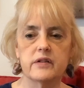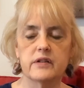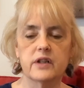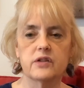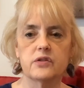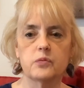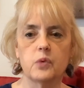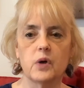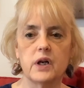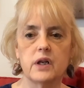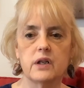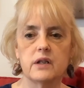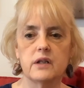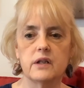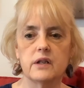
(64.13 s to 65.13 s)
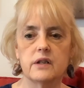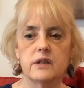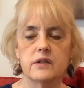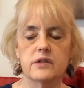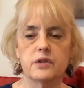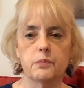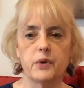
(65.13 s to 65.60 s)
sixth one
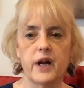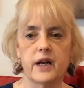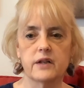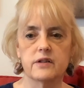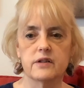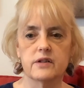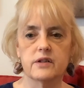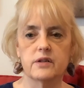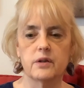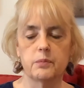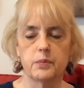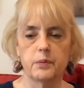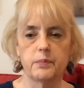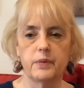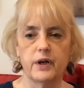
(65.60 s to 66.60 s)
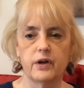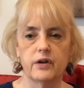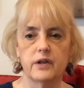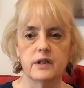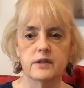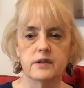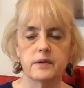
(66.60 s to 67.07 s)
is to practice the
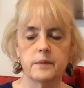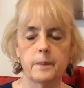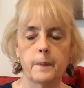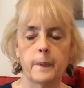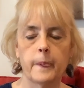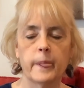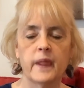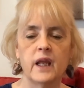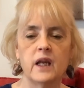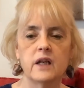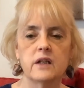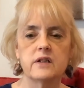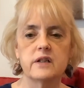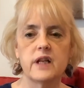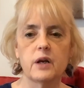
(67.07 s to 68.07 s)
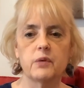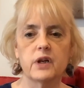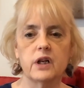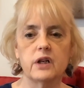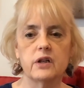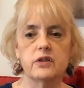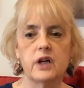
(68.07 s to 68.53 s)
preparedness. Today, we're
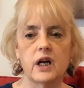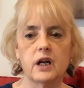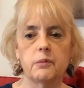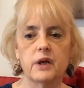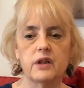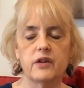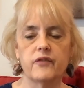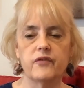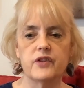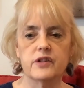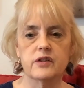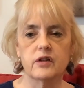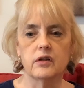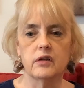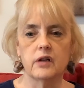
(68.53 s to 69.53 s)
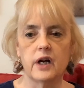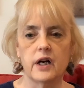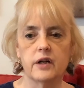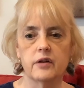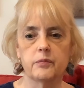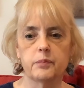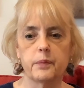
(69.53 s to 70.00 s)
going to talk about the physical
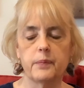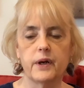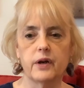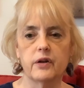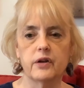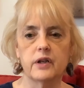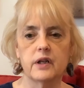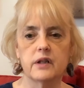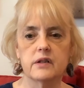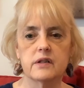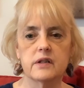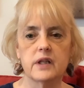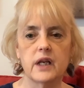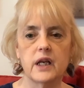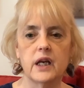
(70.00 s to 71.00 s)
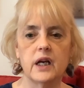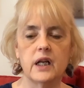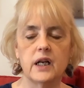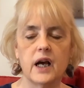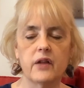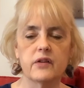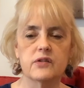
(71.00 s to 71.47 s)
art of preparedness.
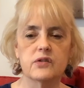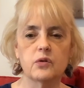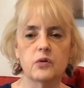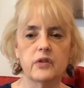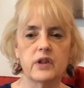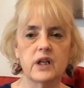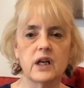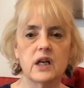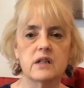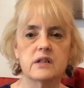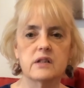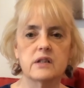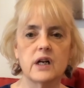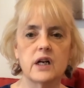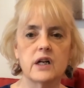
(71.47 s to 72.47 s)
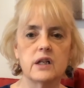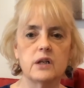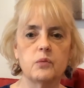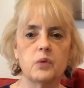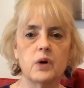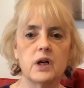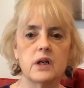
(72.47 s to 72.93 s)
And how this whole thing got
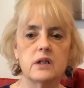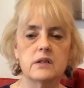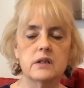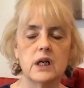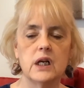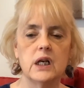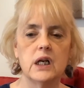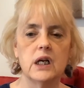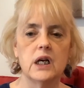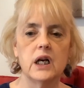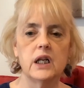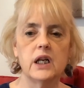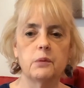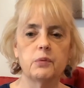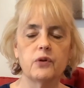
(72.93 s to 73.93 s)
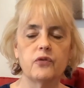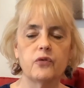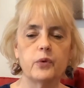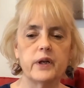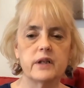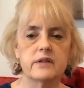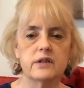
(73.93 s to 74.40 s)
started was a number of
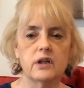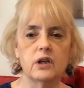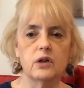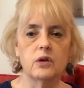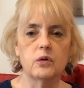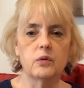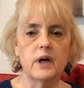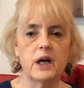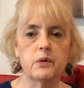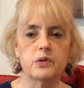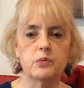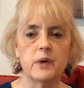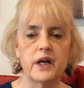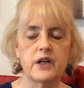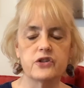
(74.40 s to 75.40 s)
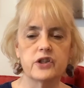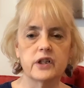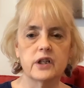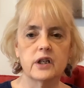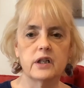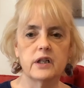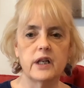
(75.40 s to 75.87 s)
weeks ago. I was
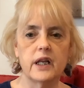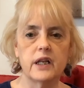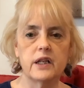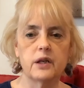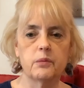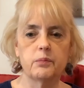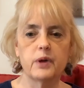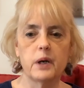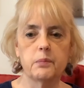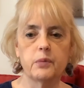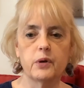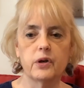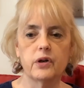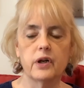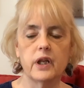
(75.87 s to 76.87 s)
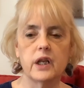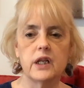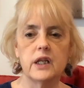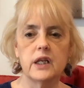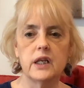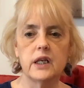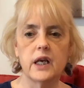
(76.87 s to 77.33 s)
watching a Canadian prepper, and
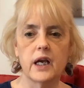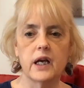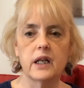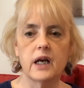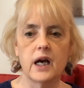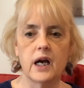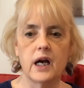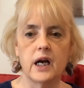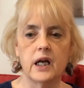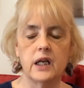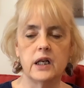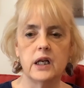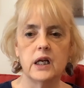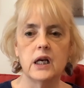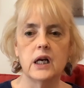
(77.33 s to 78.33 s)
he had on